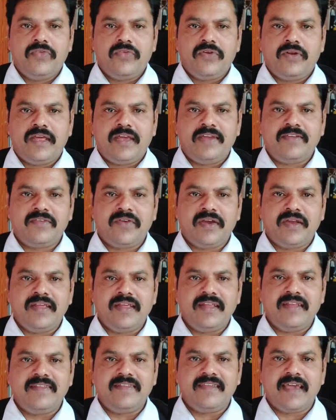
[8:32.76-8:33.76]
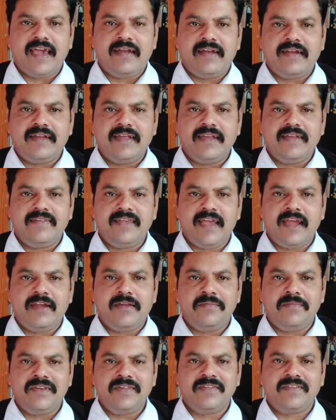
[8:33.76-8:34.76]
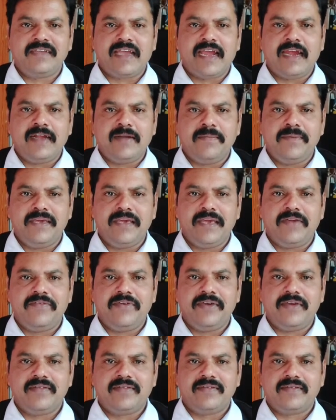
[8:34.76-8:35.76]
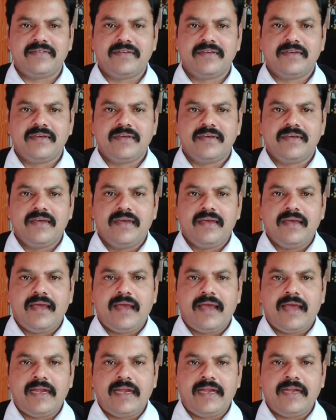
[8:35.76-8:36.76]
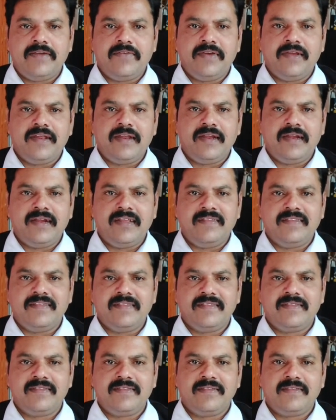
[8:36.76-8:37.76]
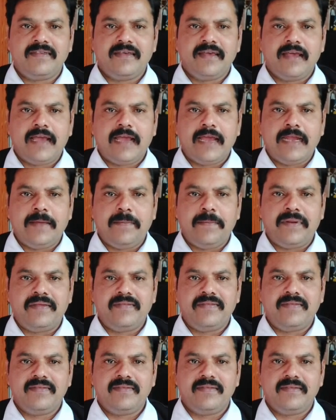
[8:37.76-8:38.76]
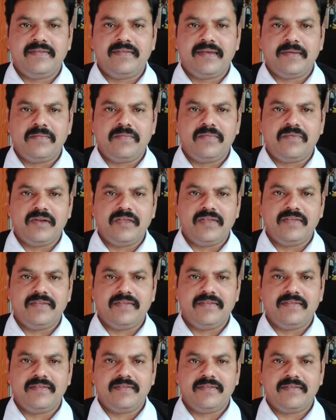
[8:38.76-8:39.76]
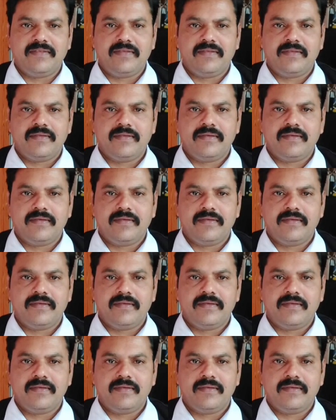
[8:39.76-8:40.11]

So next one, insanity. Insanity means child behaviors. And venereal disease and leprosy, some diseases